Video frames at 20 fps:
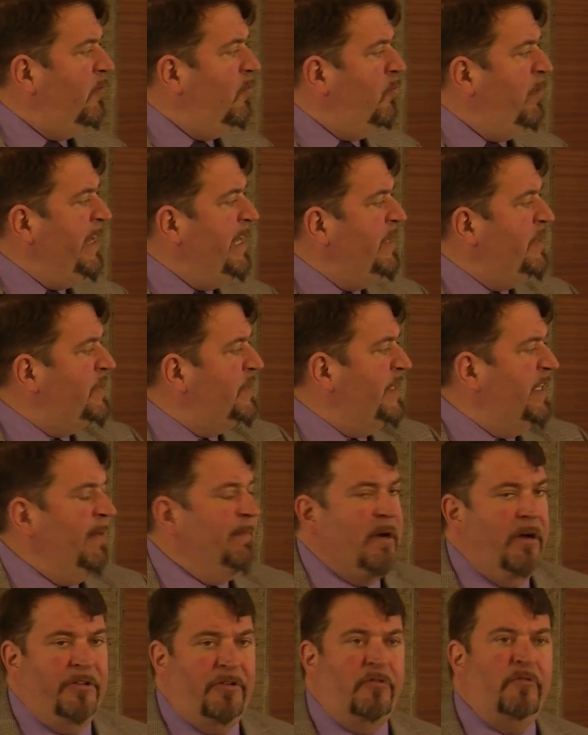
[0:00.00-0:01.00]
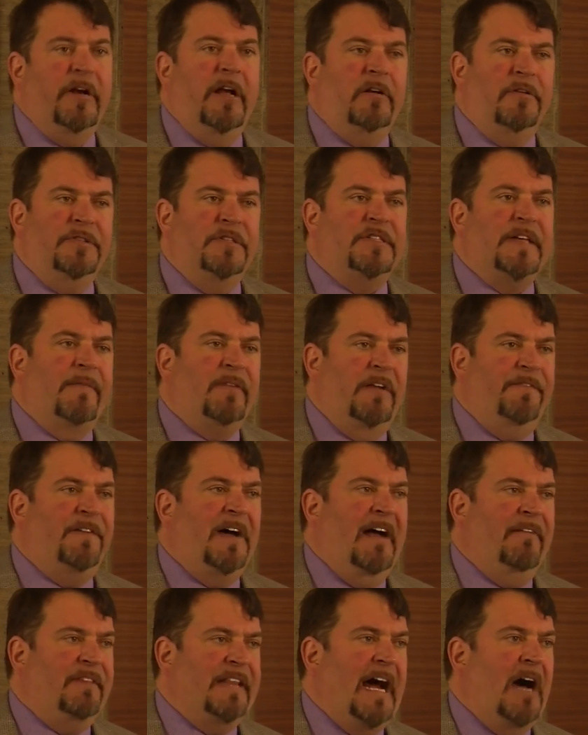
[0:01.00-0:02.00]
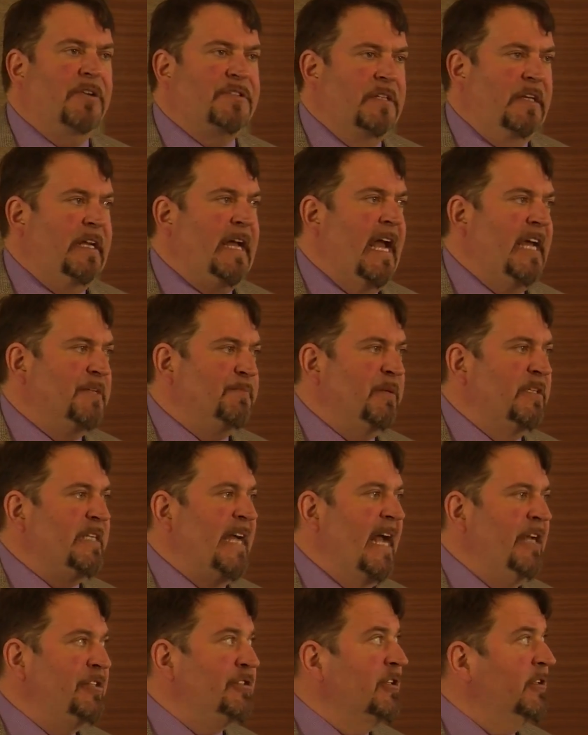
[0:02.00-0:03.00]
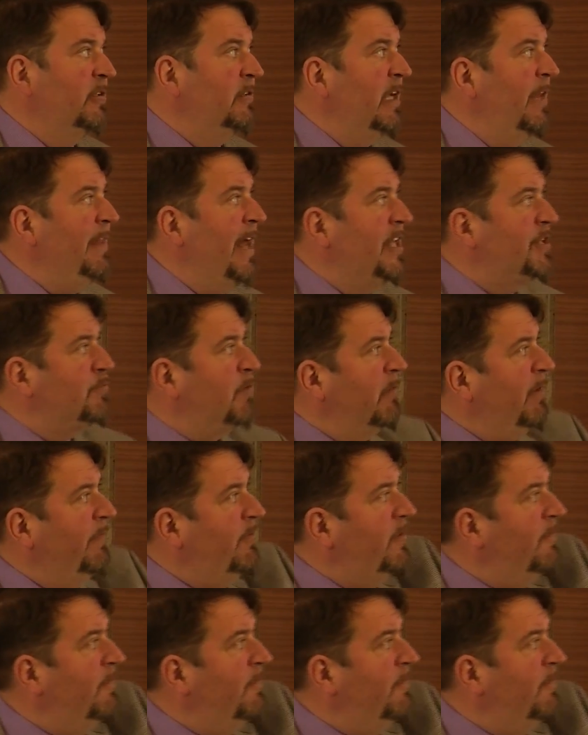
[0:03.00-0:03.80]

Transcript: we see about 375,000 case potential, and that's where we've